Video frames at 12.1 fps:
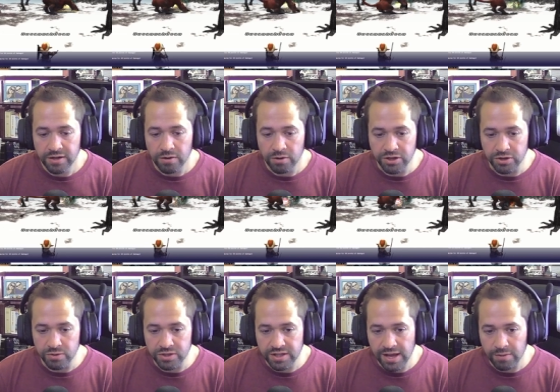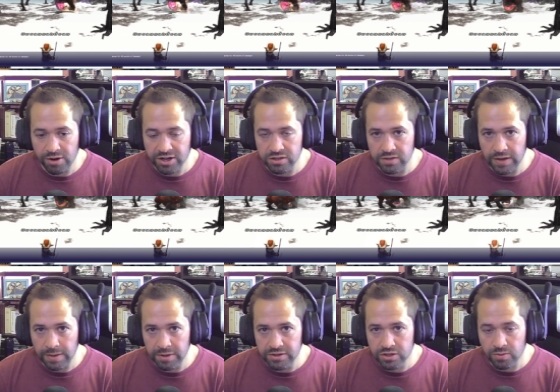use that Records of
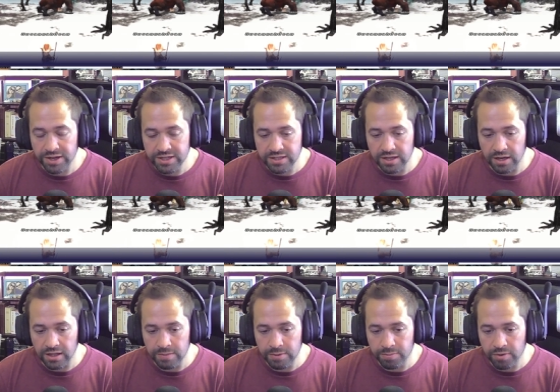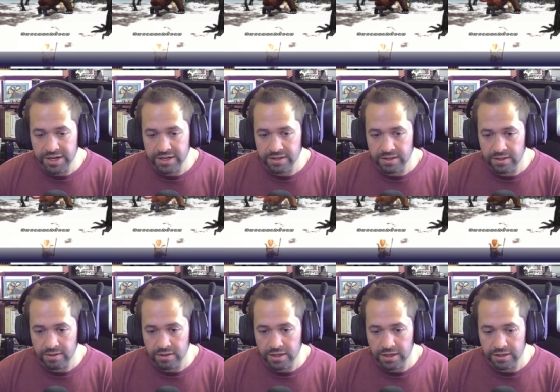Eminence quest limit break,
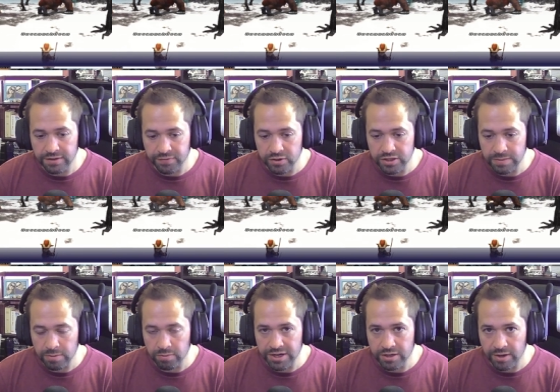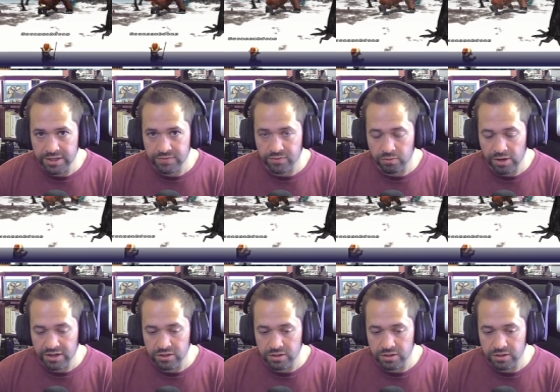the first limit break quest for Records of